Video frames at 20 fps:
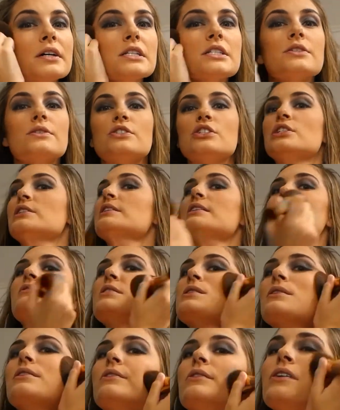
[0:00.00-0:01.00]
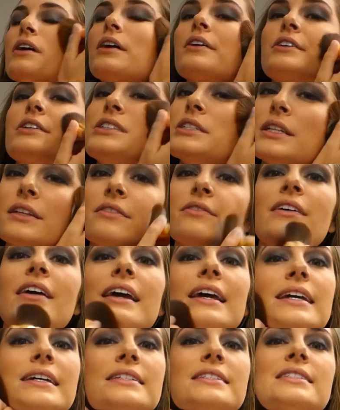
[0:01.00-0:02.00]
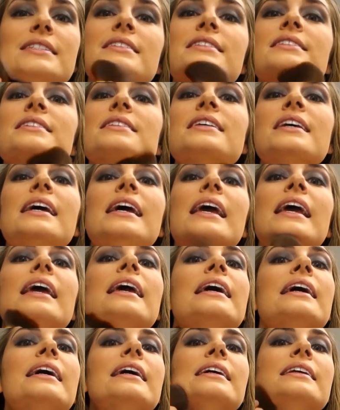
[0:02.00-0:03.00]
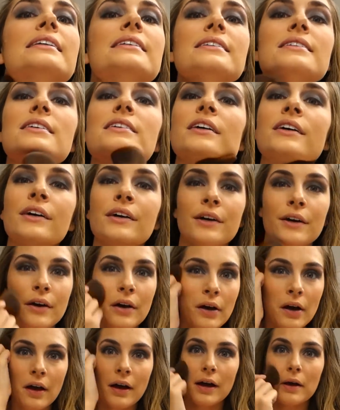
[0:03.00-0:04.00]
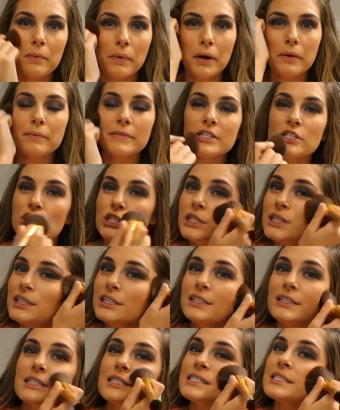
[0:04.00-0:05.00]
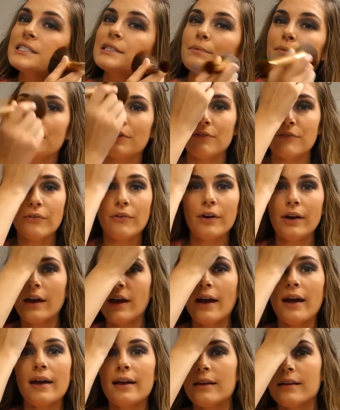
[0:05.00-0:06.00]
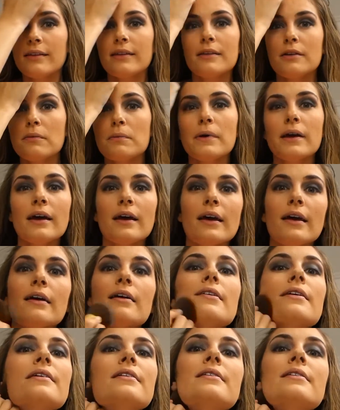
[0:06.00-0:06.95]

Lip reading: So it just gives a little color to the face, and I put on my cheeks, my forehead a little bit,